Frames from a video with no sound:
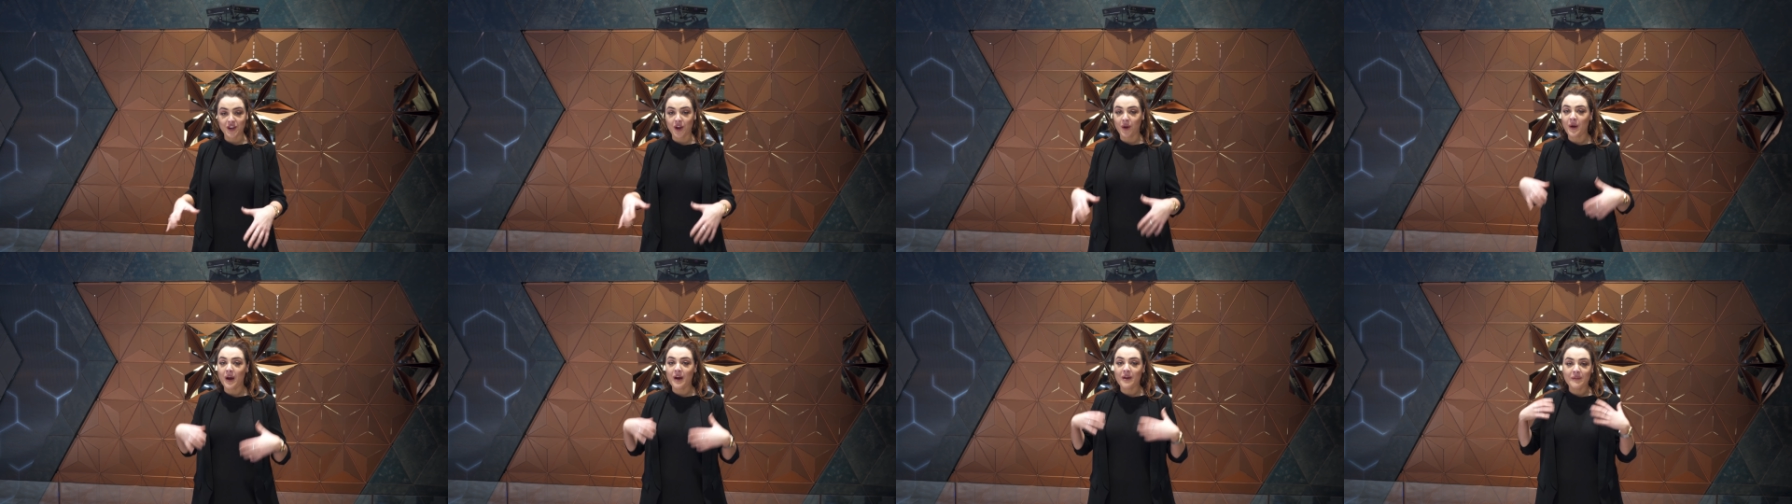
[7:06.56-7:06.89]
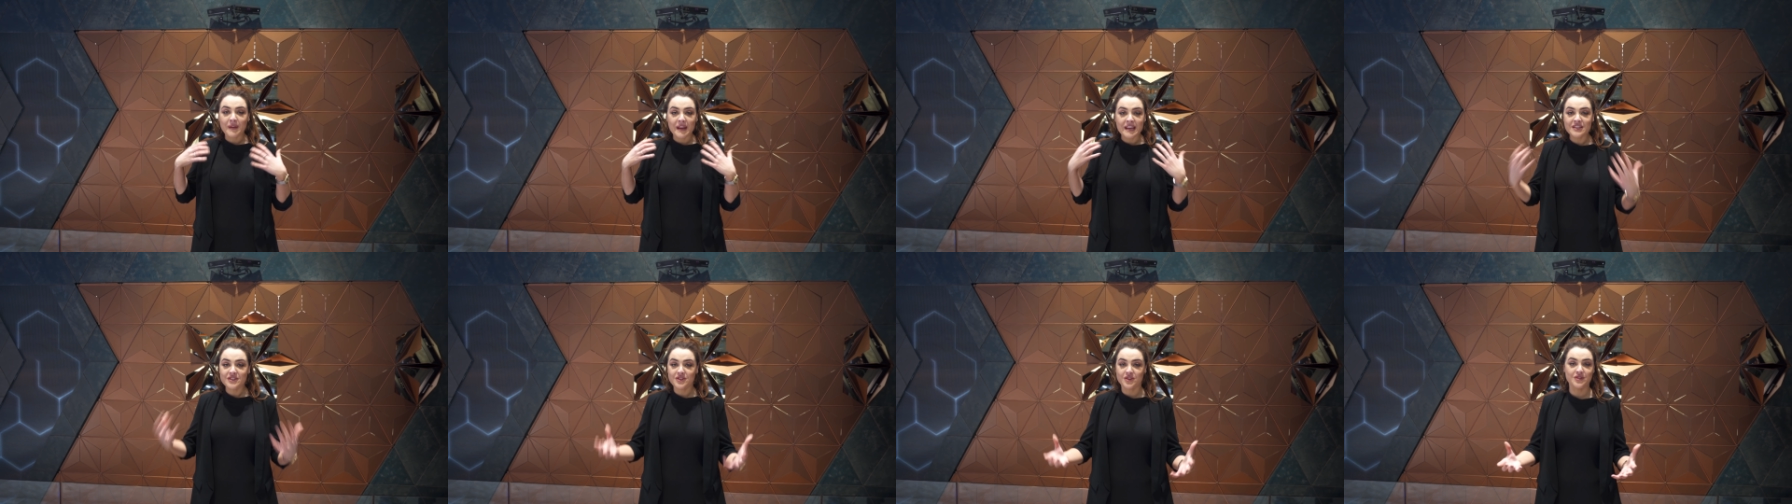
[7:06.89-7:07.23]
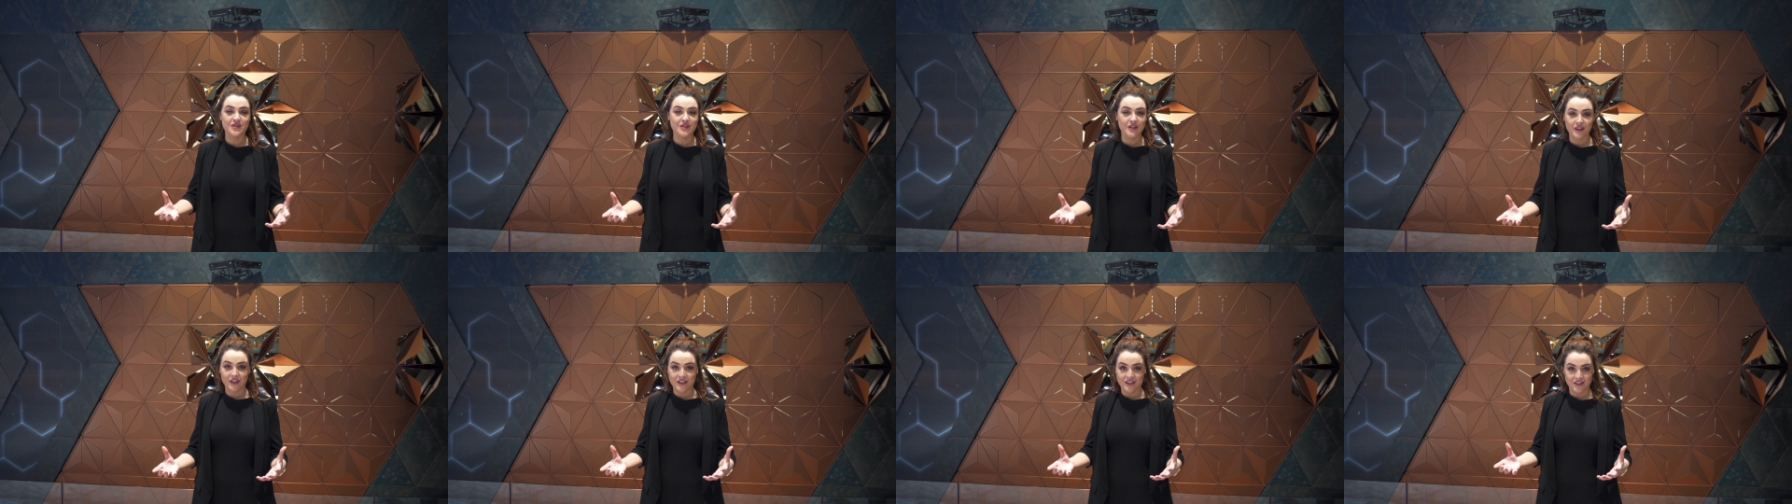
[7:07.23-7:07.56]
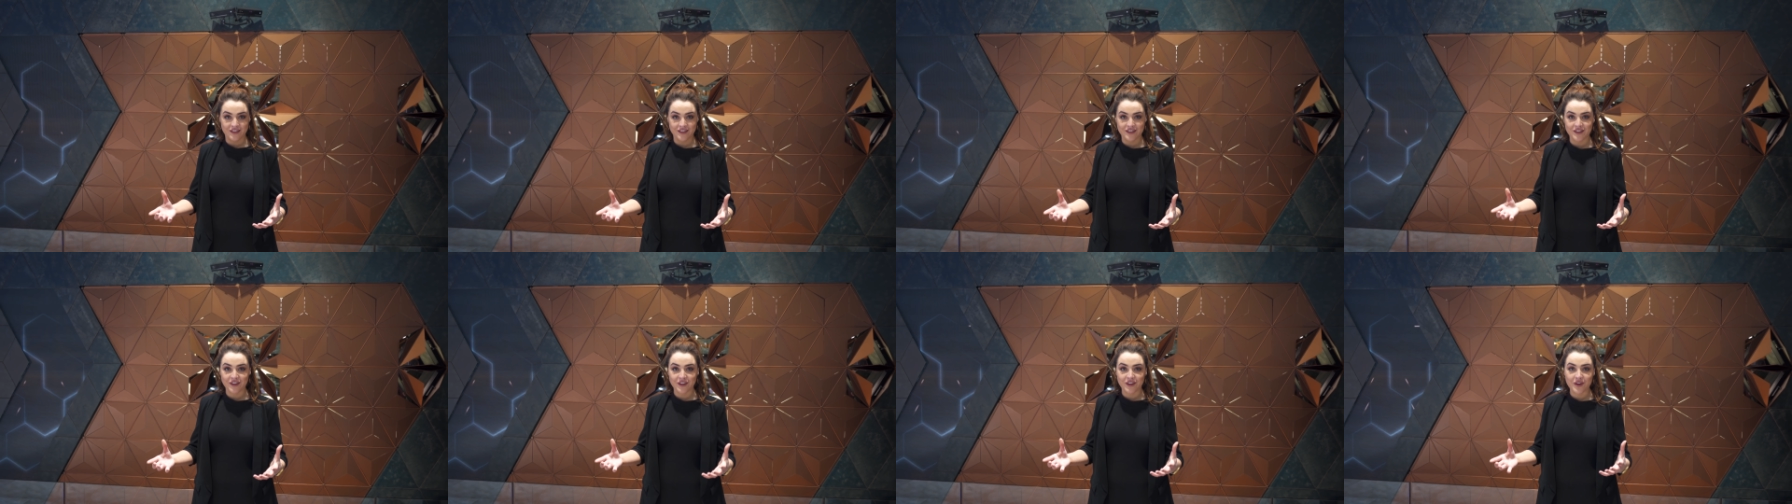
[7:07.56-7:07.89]
you know an
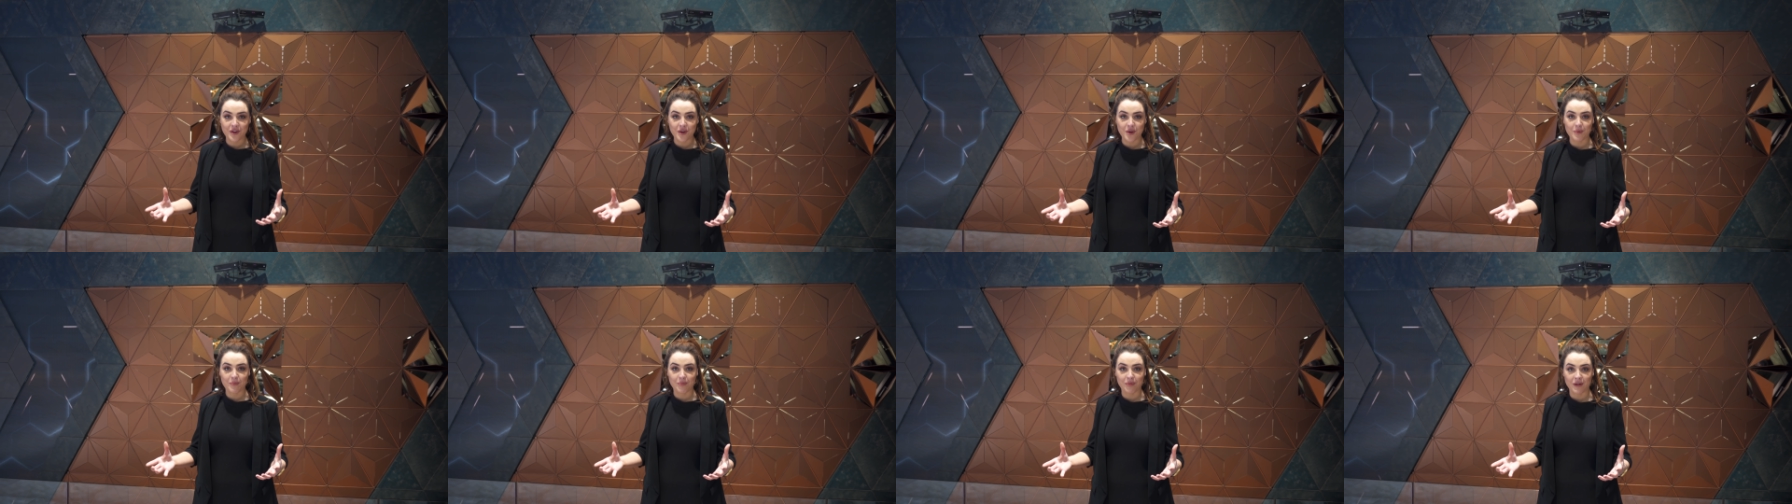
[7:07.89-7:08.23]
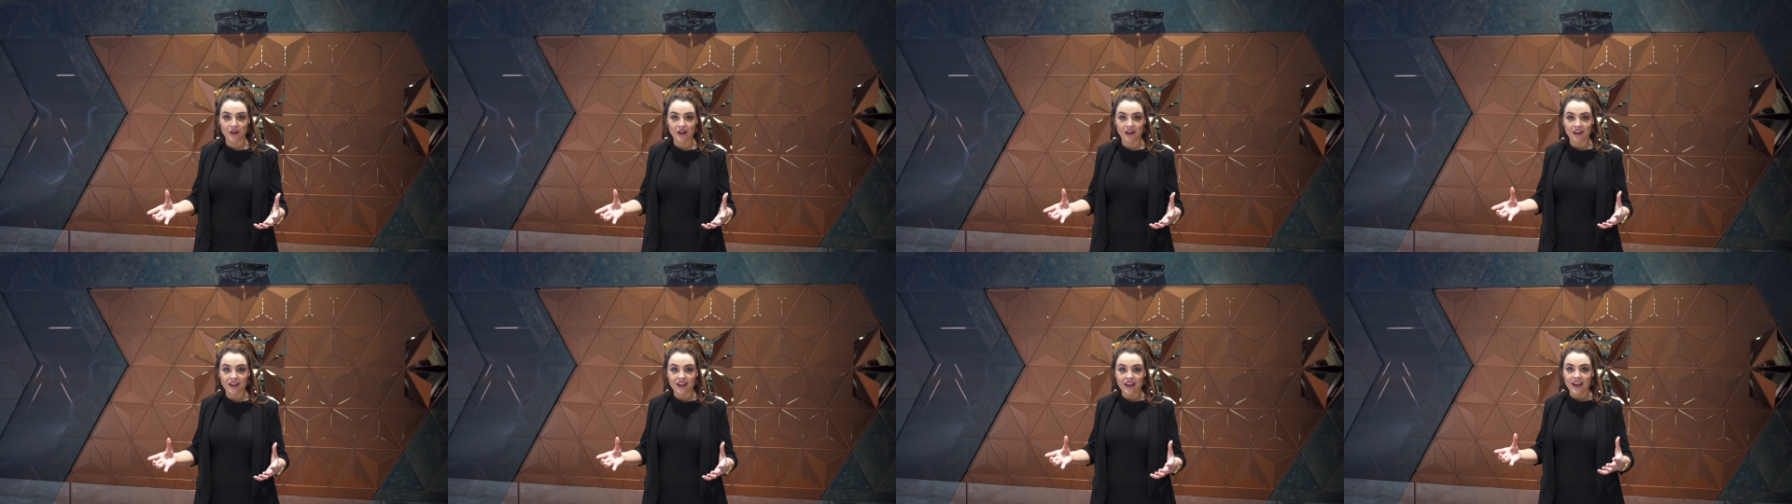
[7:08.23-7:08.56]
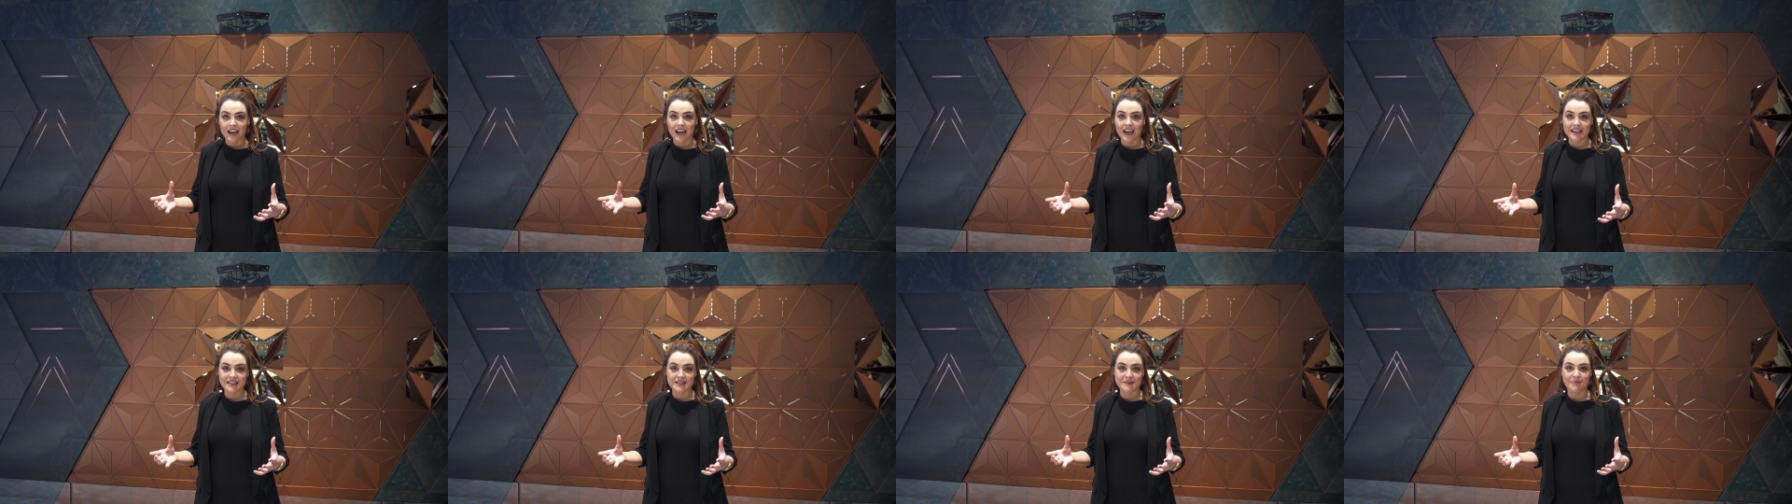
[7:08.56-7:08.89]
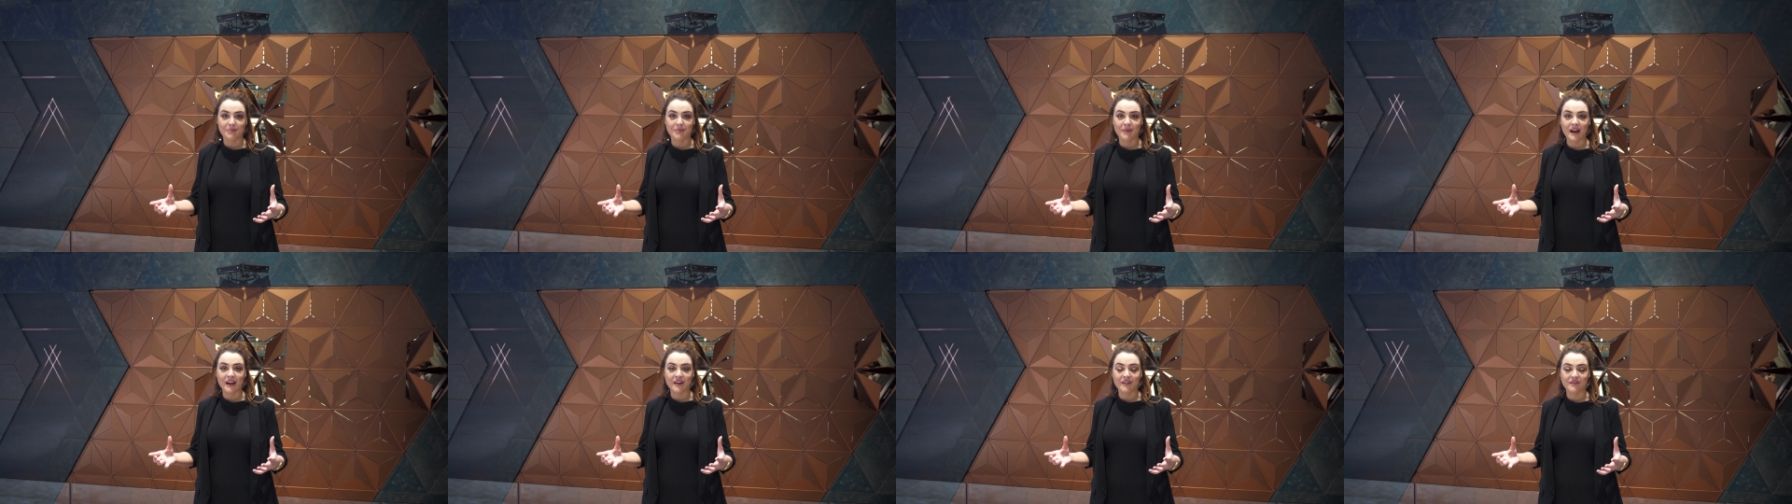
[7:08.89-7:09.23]
introduction to Cupra as a
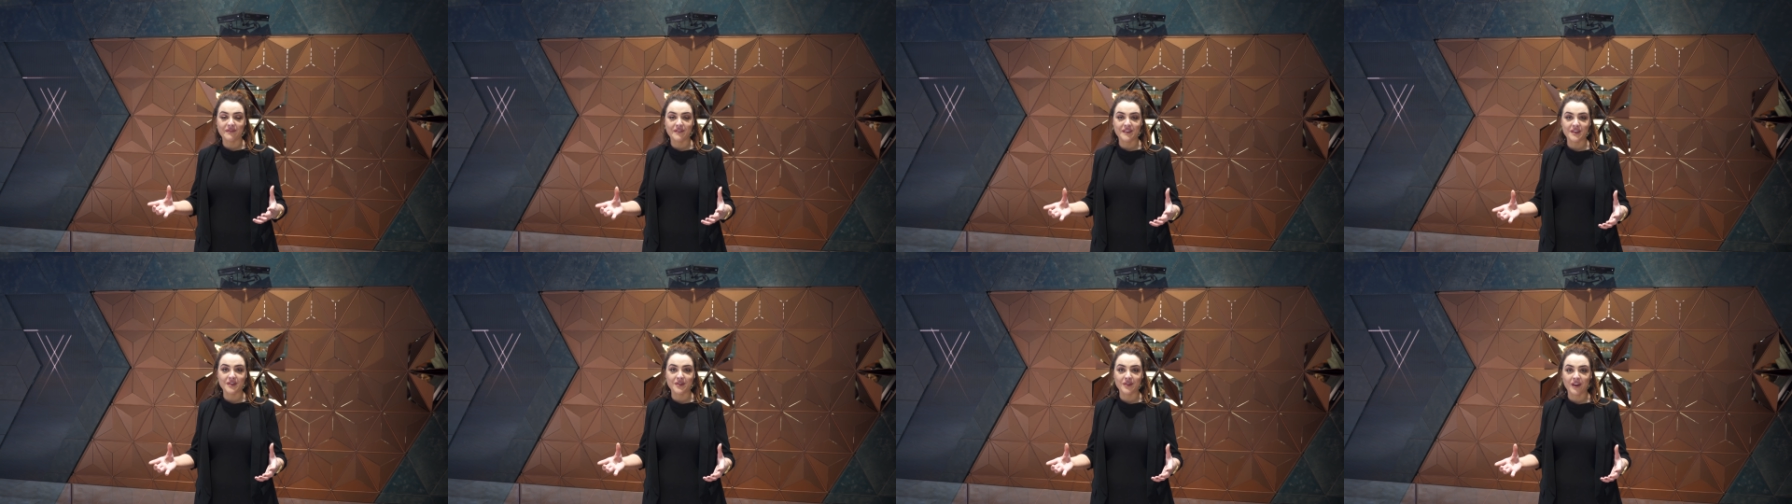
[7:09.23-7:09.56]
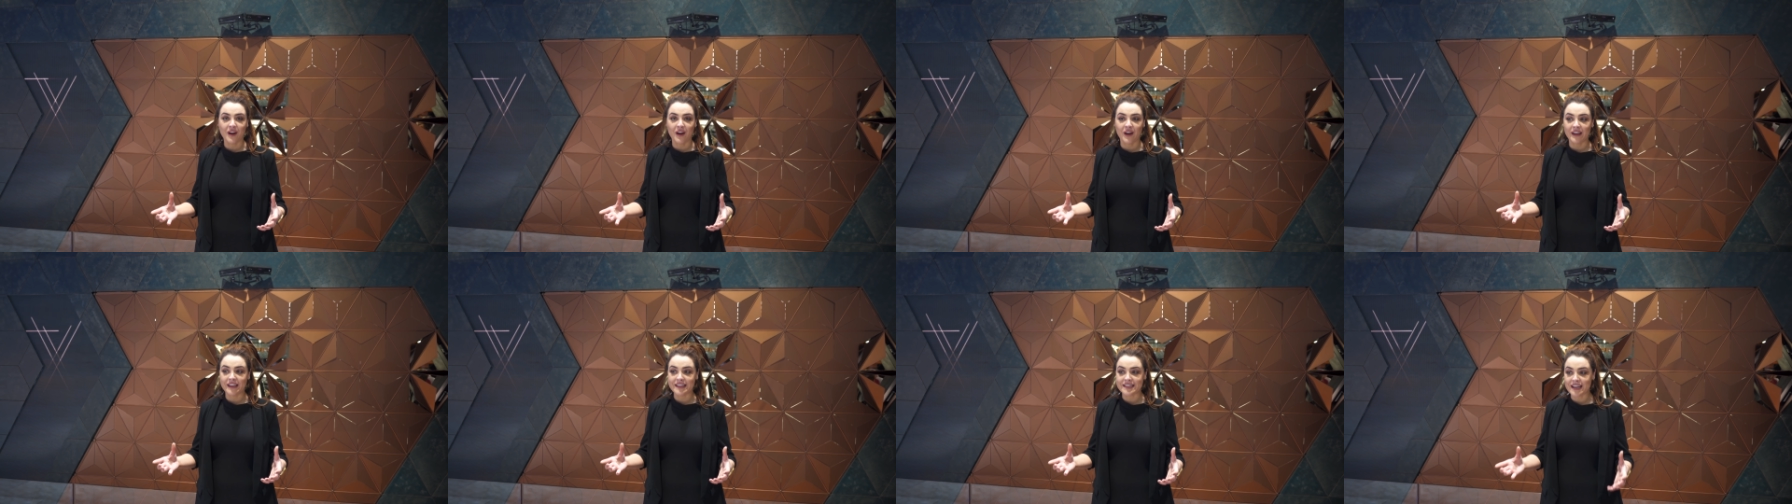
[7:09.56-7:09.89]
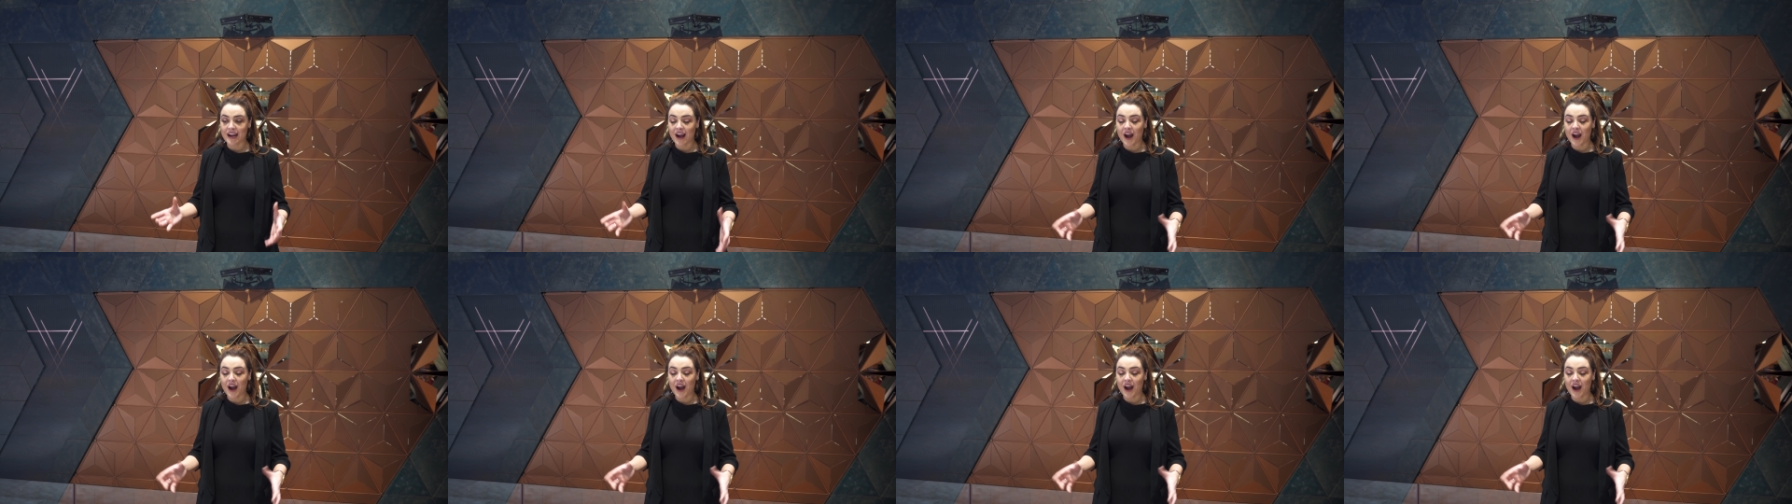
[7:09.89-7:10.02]
brand for you guys.